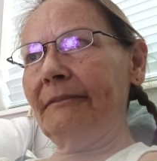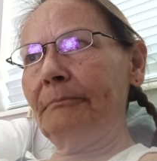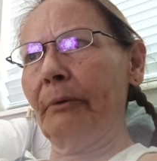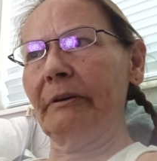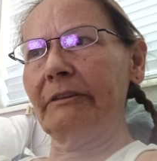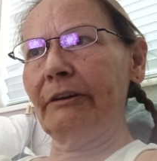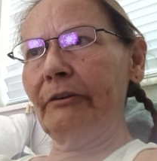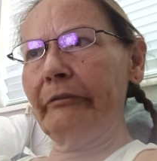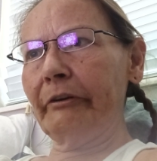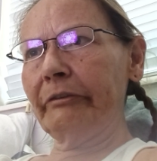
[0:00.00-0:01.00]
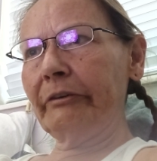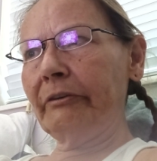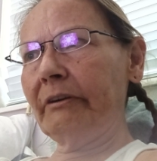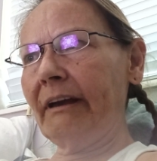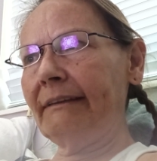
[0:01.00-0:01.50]
but was
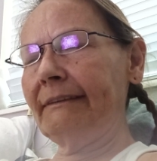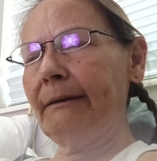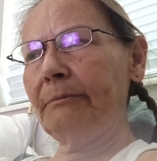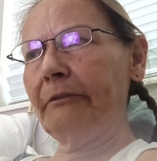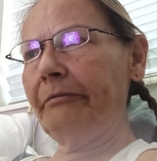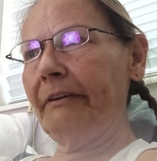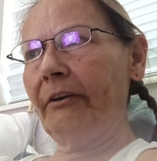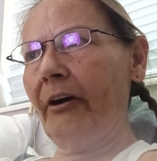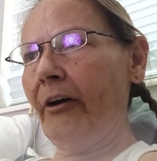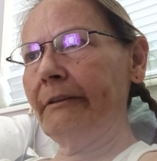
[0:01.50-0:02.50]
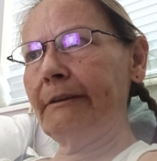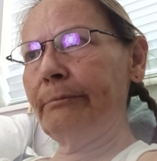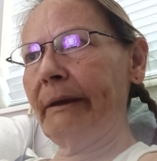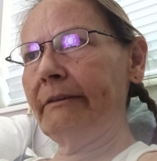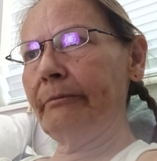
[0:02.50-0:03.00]
universal and seemed to fill all the
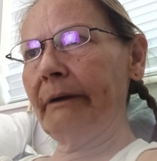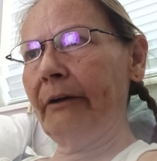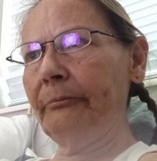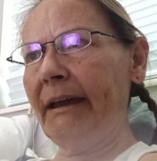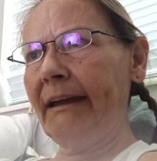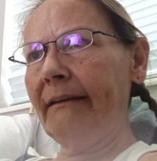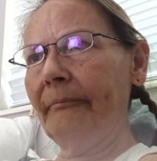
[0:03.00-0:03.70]
space around me.